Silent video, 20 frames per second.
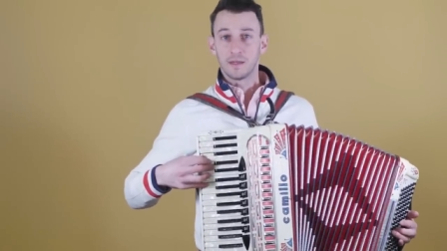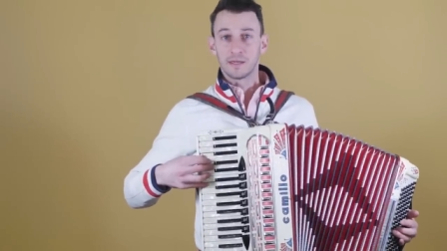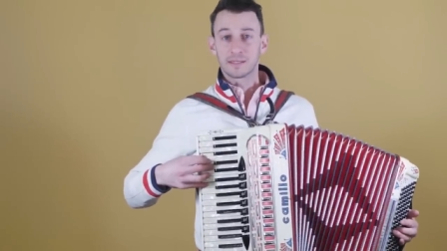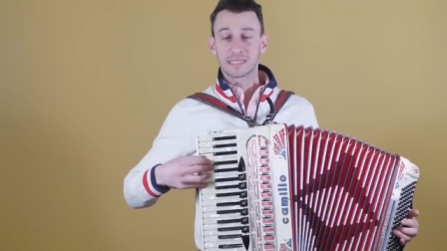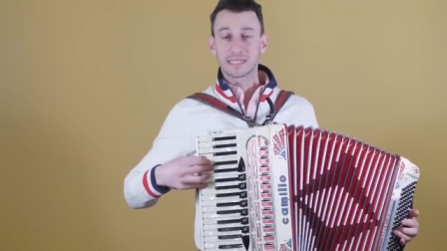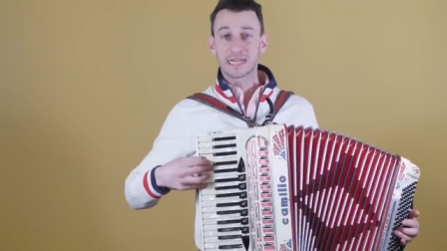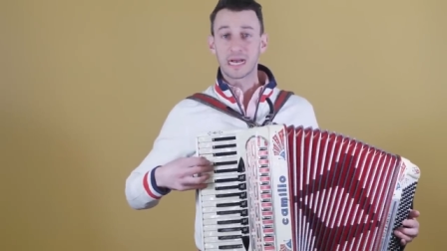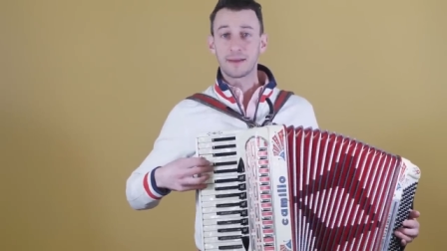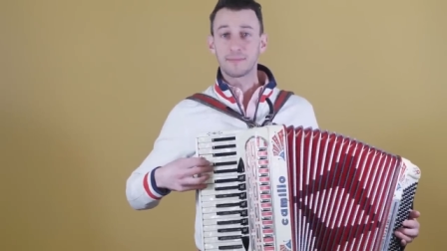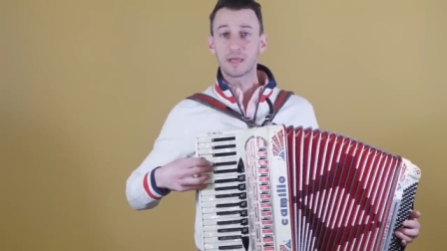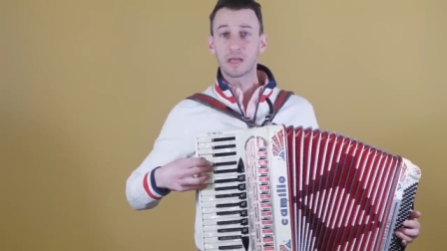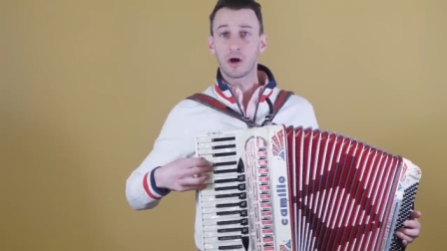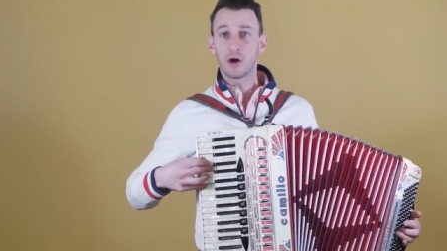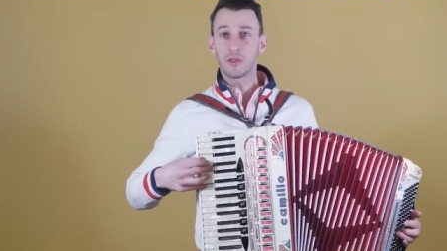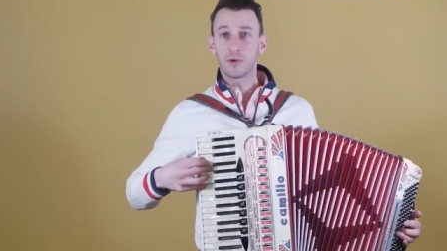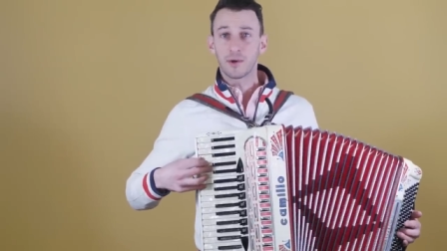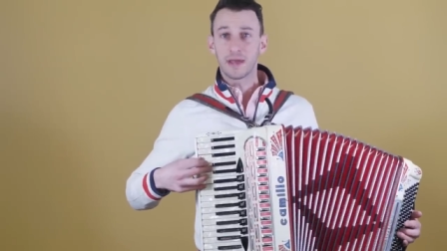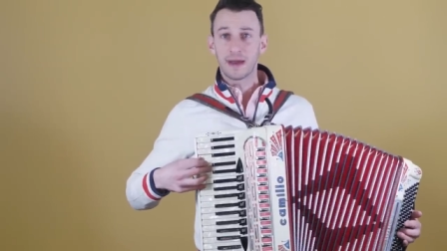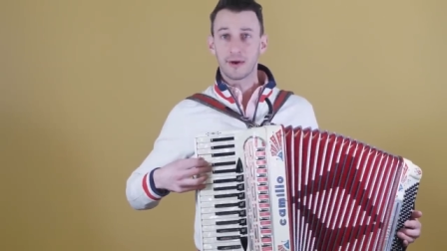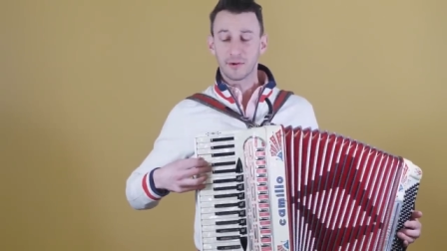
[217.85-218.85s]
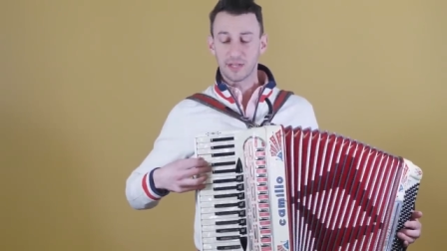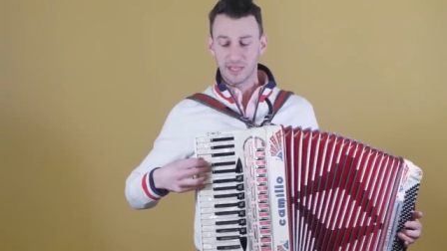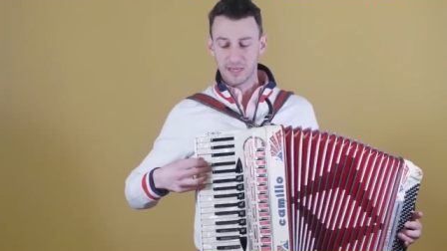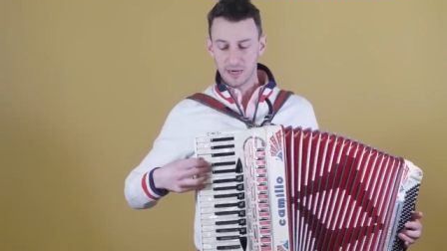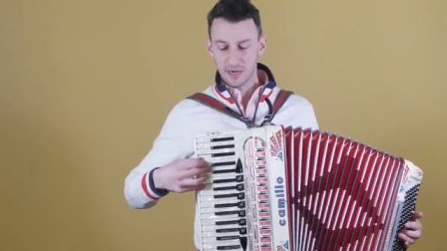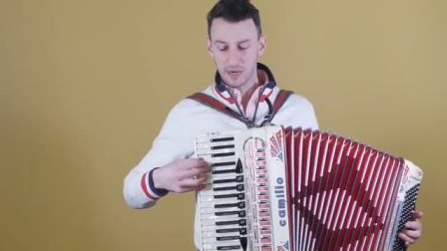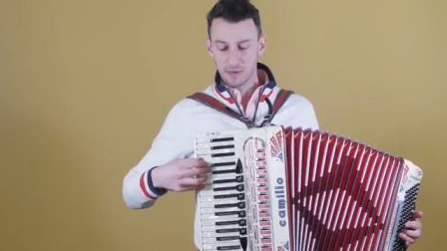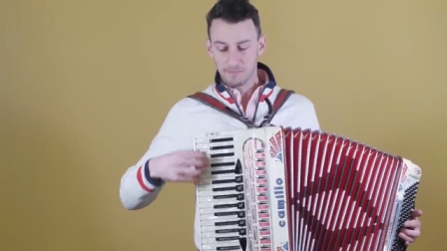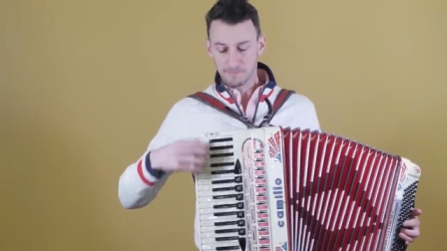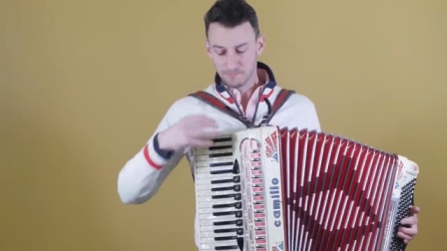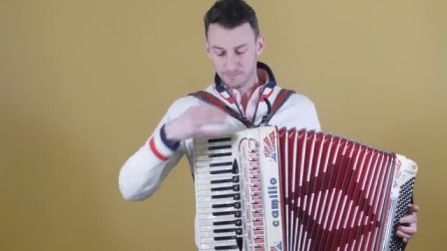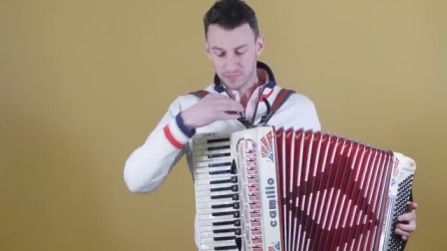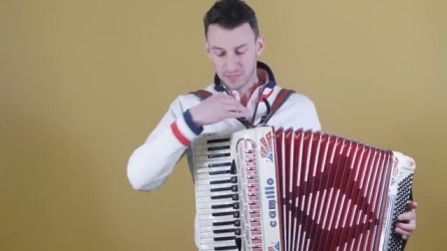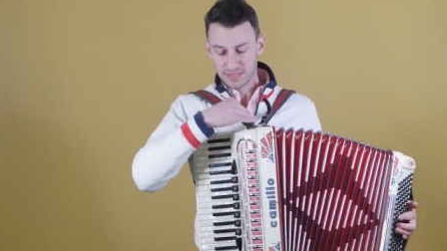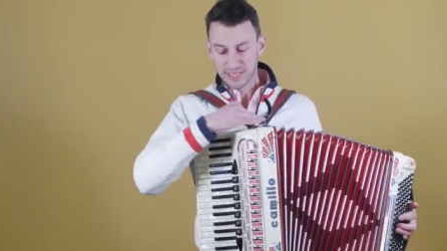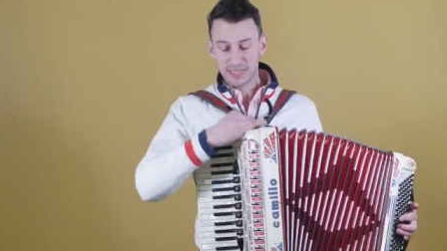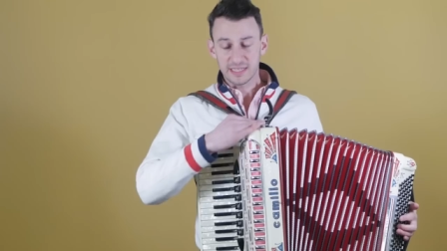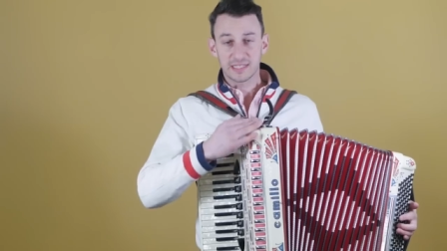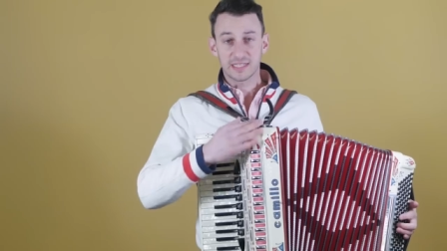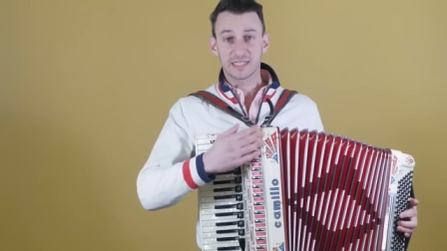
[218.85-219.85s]
it's coming all the way out here.
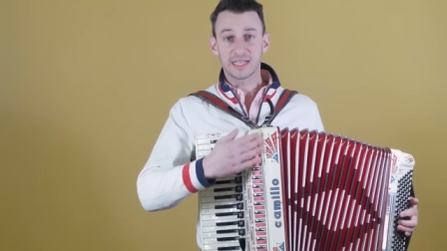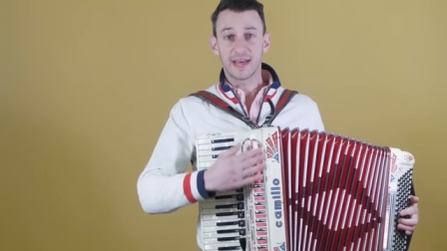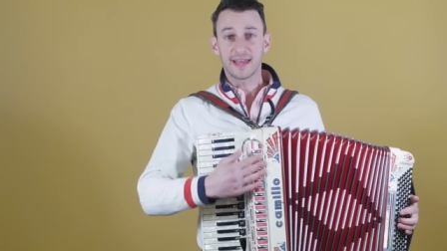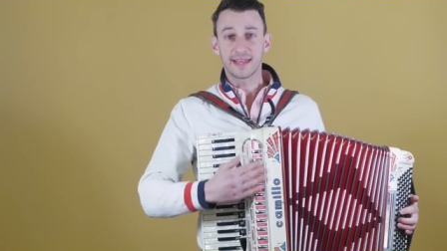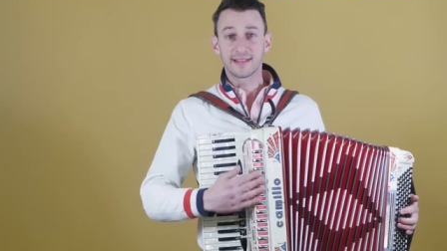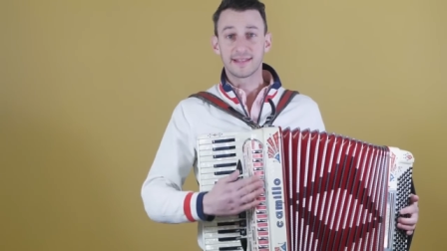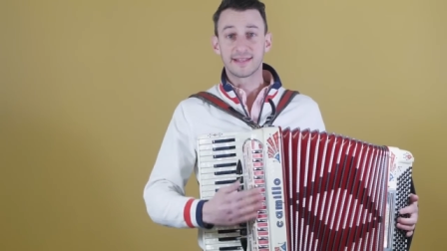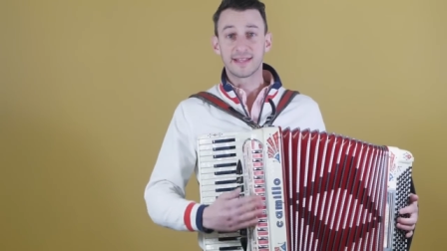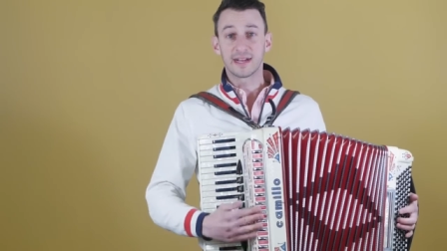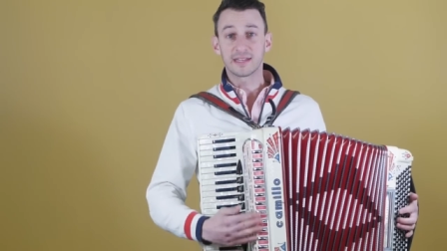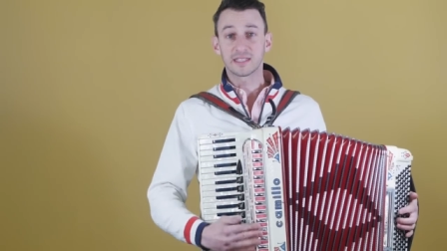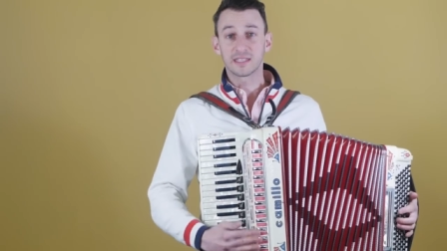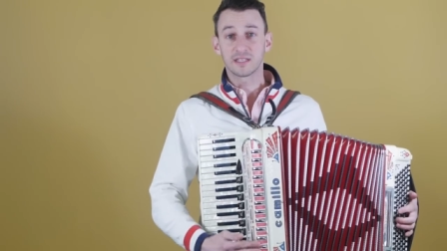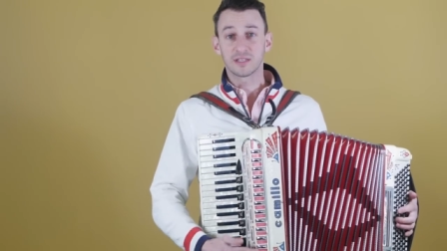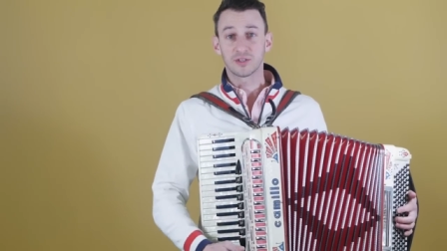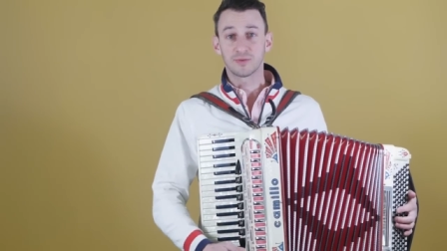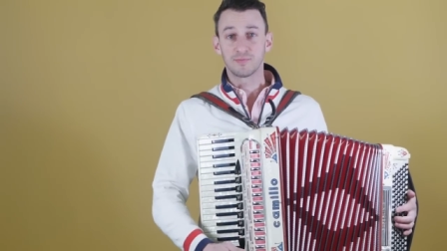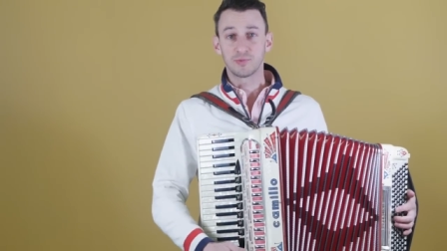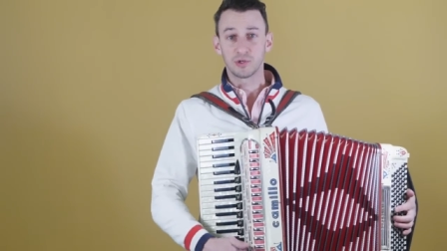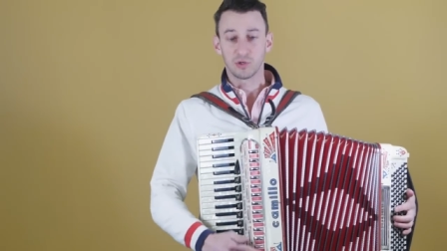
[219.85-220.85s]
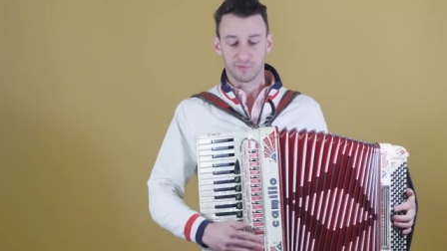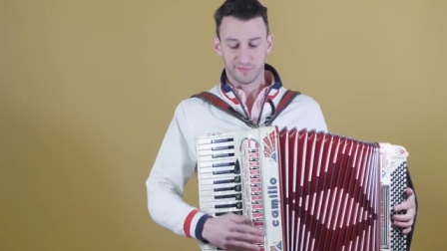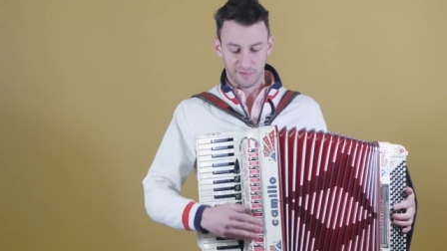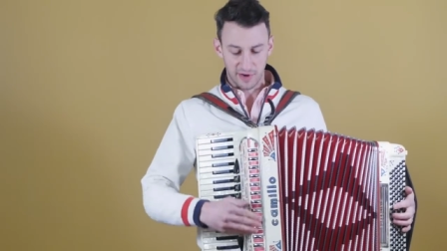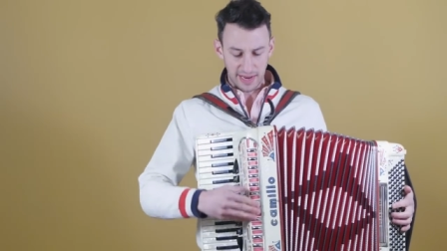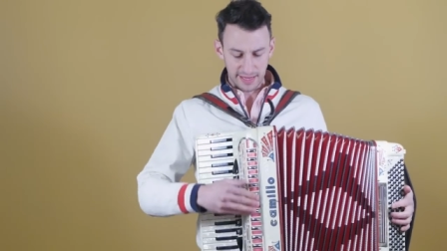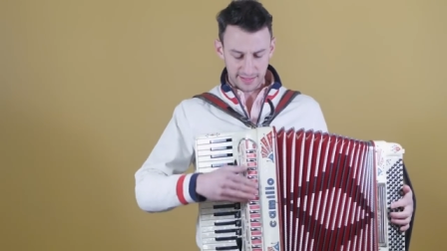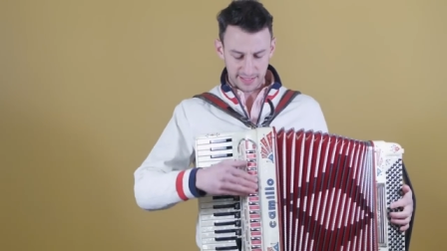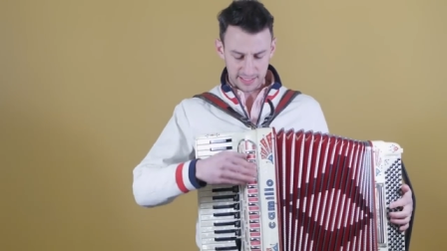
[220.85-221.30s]
This side doesn't move, right?